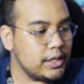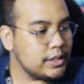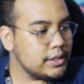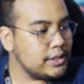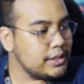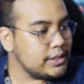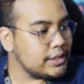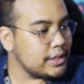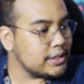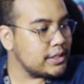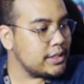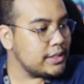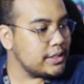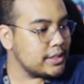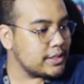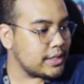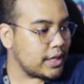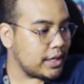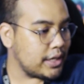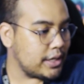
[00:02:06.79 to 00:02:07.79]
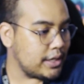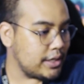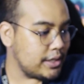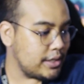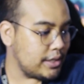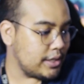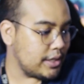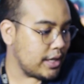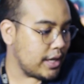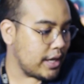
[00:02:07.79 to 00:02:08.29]
this is actually the
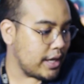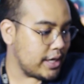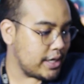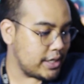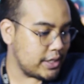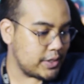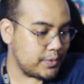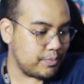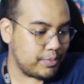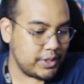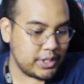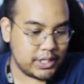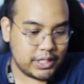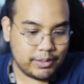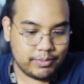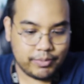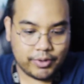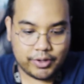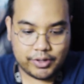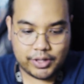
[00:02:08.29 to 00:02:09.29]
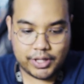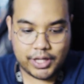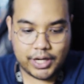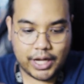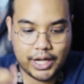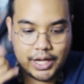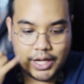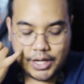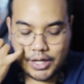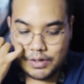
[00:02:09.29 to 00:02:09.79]
second HP keyboard that
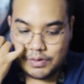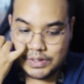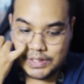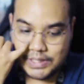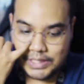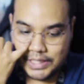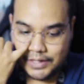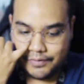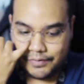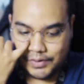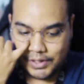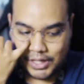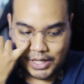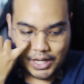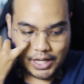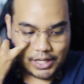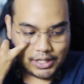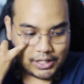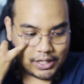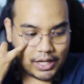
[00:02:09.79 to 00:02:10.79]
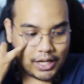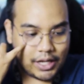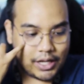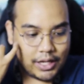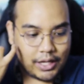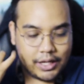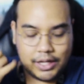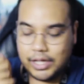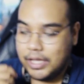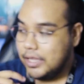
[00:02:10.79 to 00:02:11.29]
I received and uh,
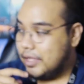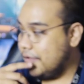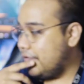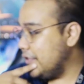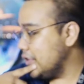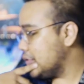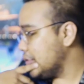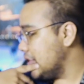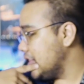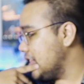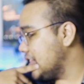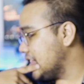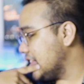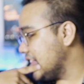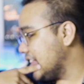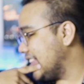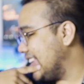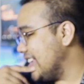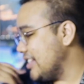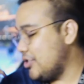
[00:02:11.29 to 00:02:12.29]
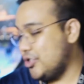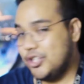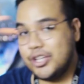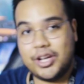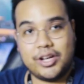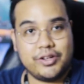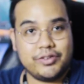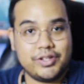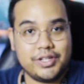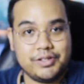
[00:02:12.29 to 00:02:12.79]
the first one is the
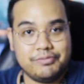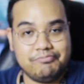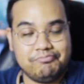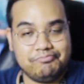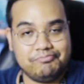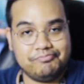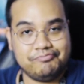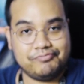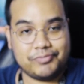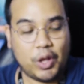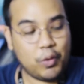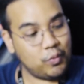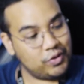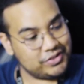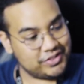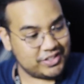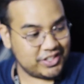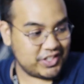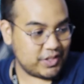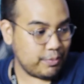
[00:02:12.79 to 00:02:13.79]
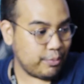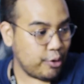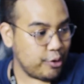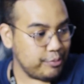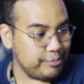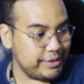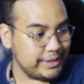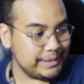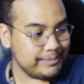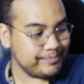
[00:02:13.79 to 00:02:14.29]
K300 was a
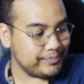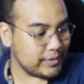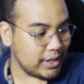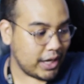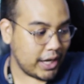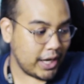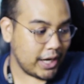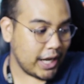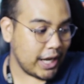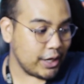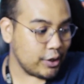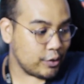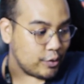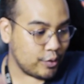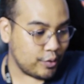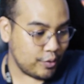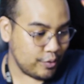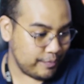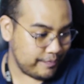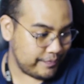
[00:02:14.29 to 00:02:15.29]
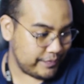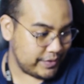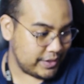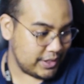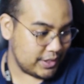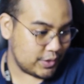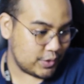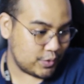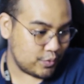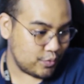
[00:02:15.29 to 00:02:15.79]
disappointment and I hope
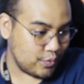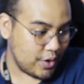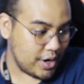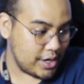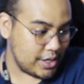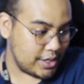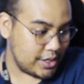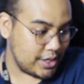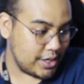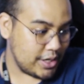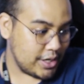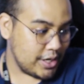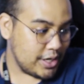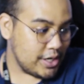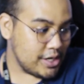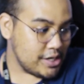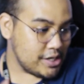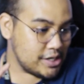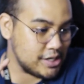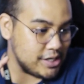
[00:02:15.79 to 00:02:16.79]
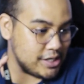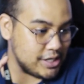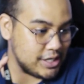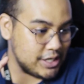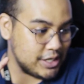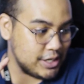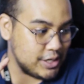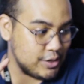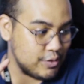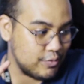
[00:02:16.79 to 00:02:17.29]
this one
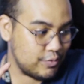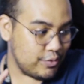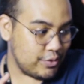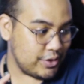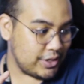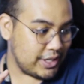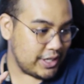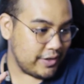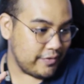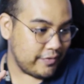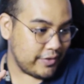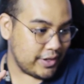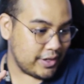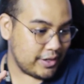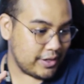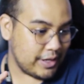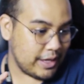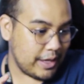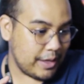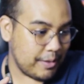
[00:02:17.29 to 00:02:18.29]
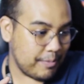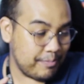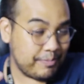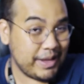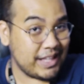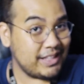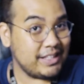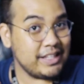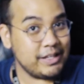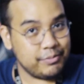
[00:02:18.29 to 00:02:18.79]
uh, would give a
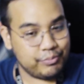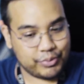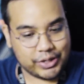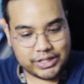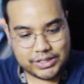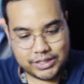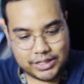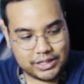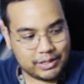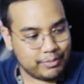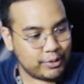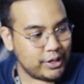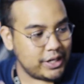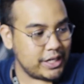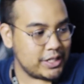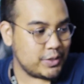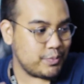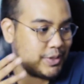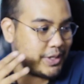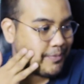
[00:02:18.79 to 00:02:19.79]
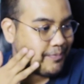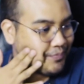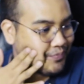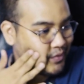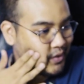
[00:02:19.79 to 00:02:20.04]
better impression about HP.